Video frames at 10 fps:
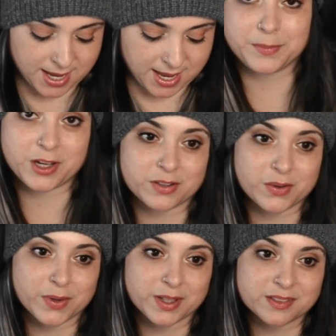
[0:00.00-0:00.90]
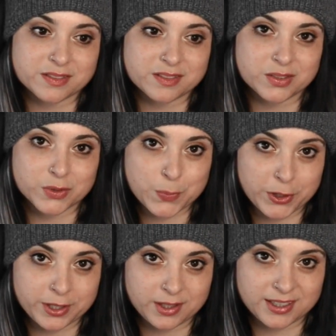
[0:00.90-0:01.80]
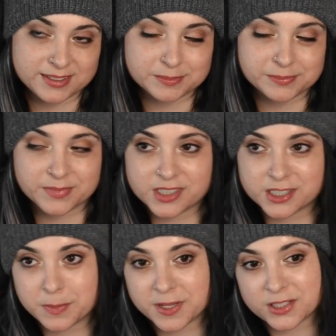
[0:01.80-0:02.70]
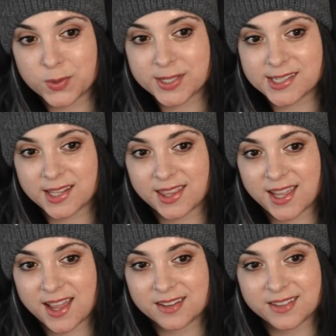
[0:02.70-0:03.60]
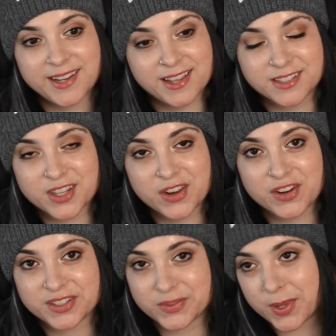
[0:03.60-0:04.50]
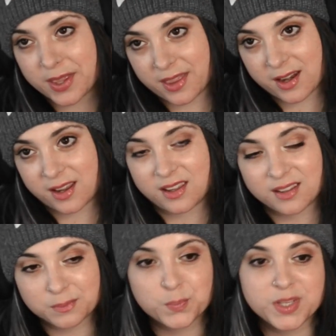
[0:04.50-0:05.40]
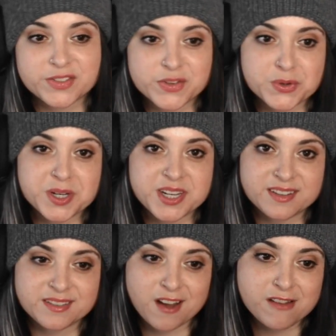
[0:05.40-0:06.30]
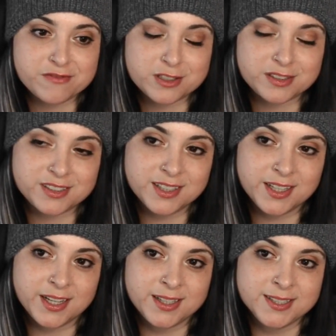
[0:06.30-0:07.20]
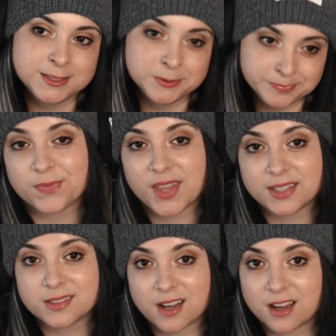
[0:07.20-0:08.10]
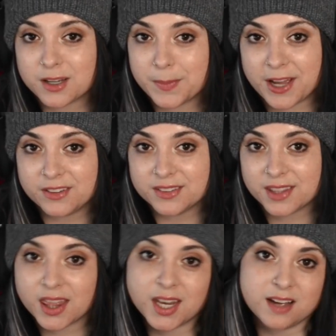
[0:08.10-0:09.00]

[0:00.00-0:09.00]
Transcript: I'm not going to spoil it. There's a big twist at the end, as there is with any mystery novel. Let's talk about the